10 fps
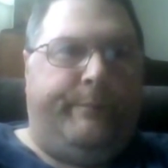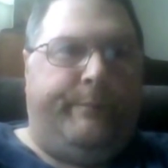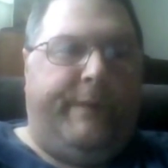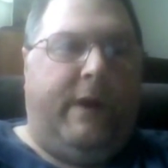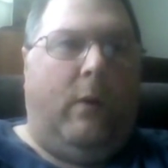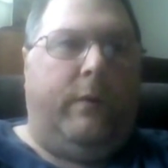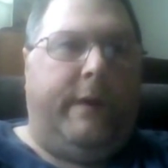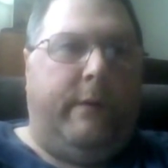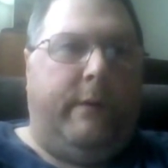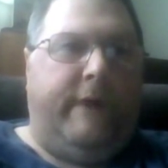The
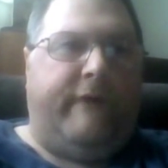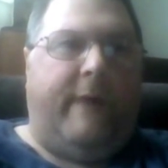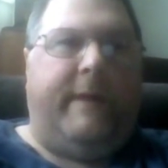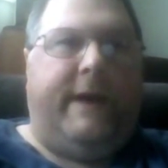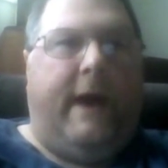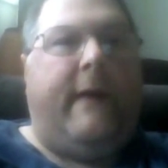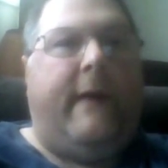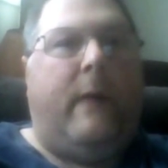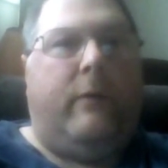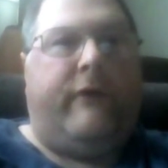only reason. I mean, yeah,
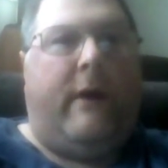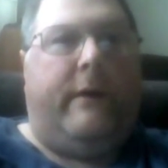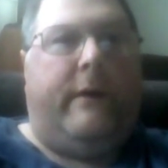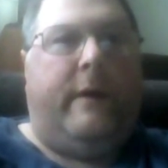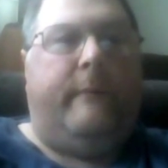they were telling them,